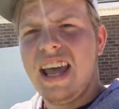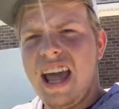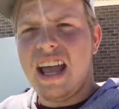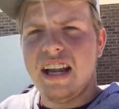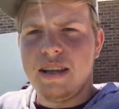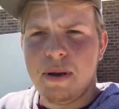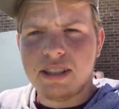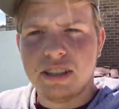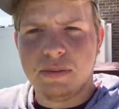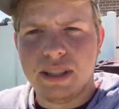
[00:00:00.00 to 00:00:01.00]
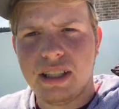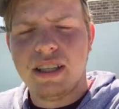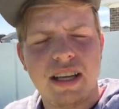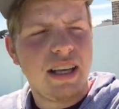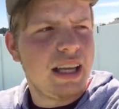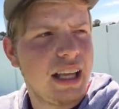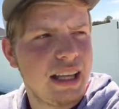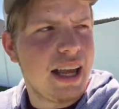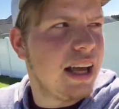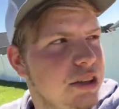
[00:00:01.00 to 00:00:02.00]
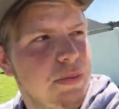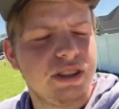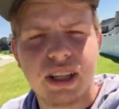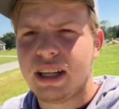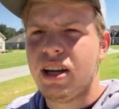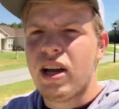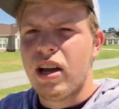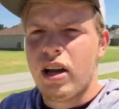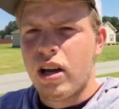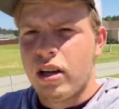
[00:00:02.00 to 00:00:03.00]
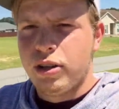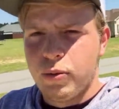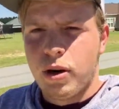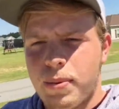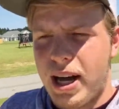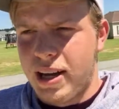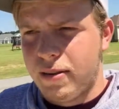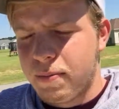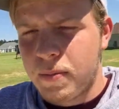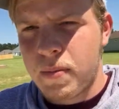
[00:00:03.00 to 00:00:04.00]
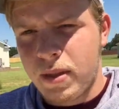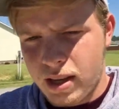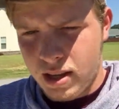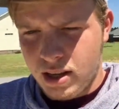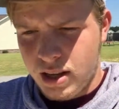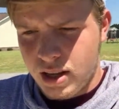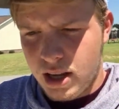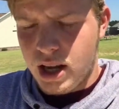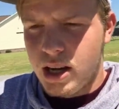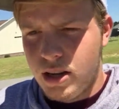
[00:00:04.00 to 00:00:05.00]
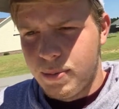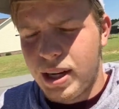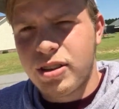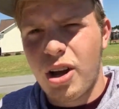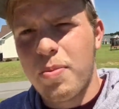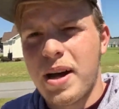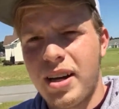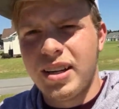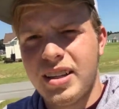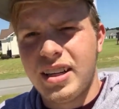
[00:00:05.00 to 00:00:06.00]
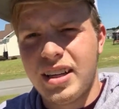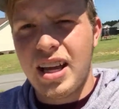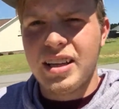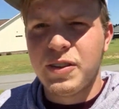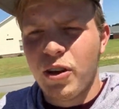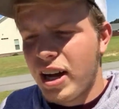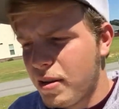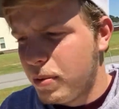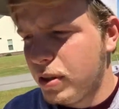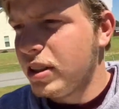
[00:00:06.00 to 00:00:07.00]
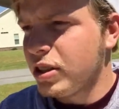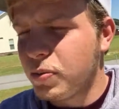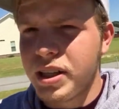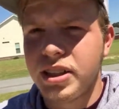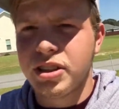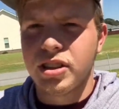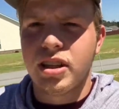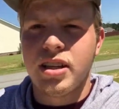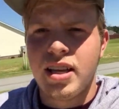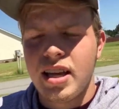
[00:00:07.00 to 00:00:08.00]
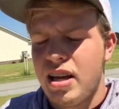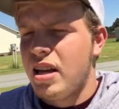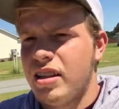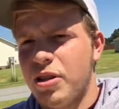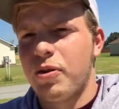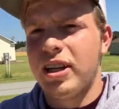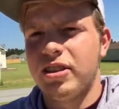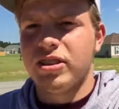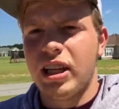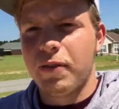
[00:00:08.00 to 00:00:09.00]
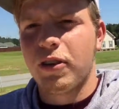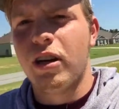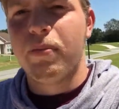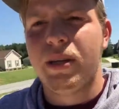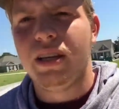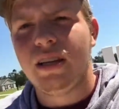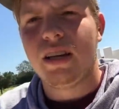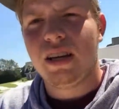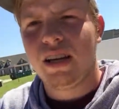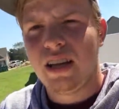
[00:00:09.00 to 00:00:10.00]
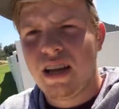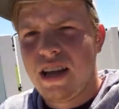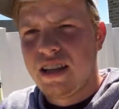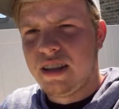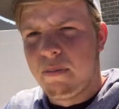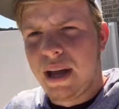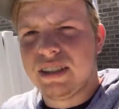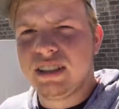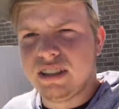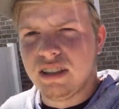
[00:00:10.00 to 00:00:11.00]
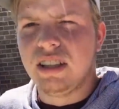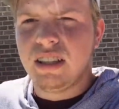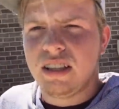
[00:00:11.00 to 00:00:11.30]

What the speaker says: And he messaged me, he asked me, he said, do you want to buy it? And I thought about it, and even though I am building this Ranger is never going to be the best it could.